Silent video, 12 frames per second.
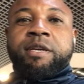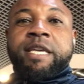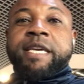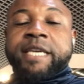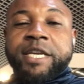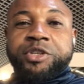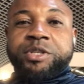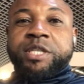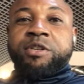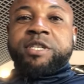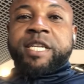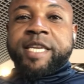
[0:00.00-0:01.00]
In case you did
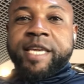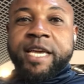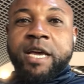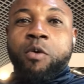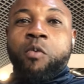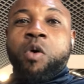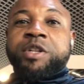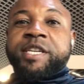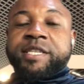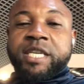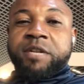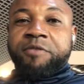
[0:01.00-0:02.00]
not hear what he
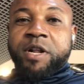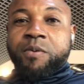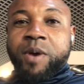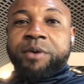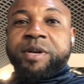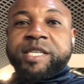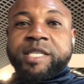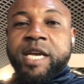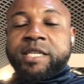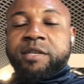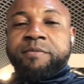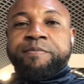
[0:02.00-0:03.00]
said very well, he said,